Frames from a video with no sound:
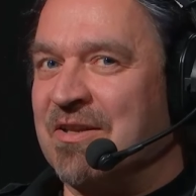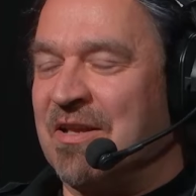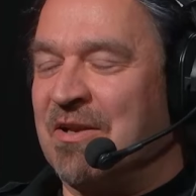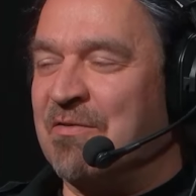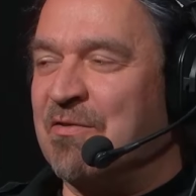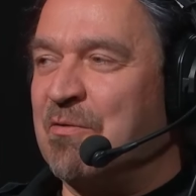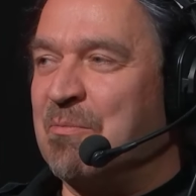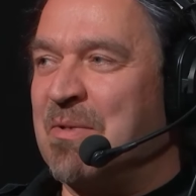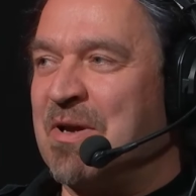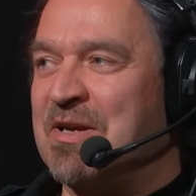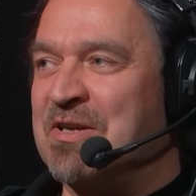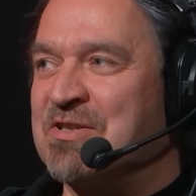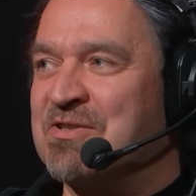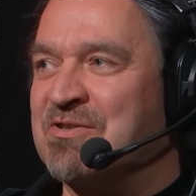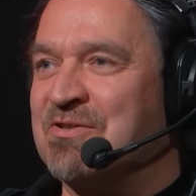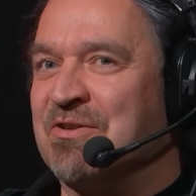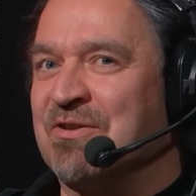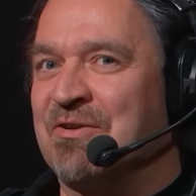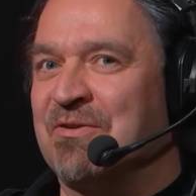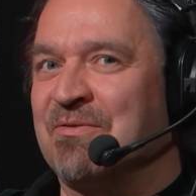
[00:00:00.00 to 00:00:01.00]

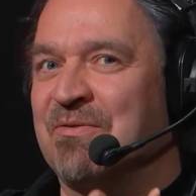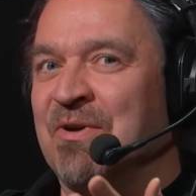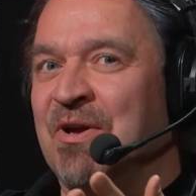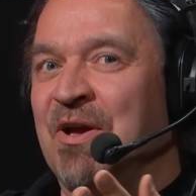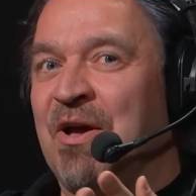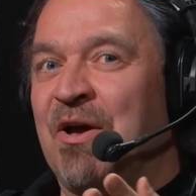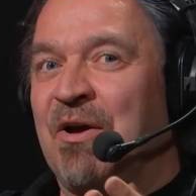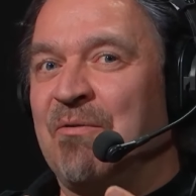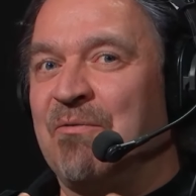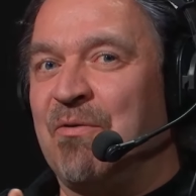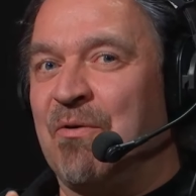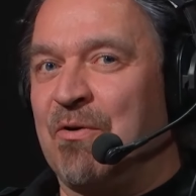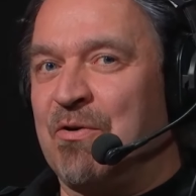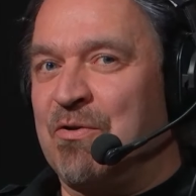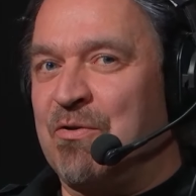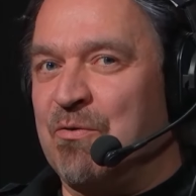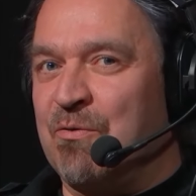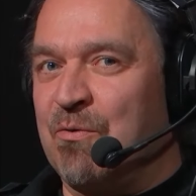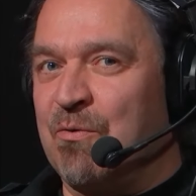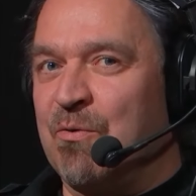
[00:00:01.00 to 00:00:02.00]
information for
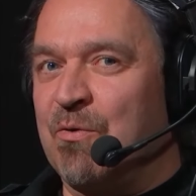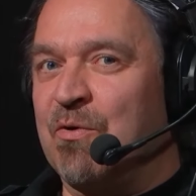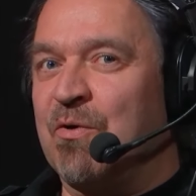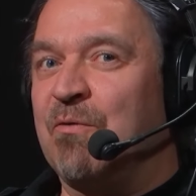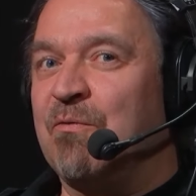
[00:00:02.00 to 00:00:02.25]
you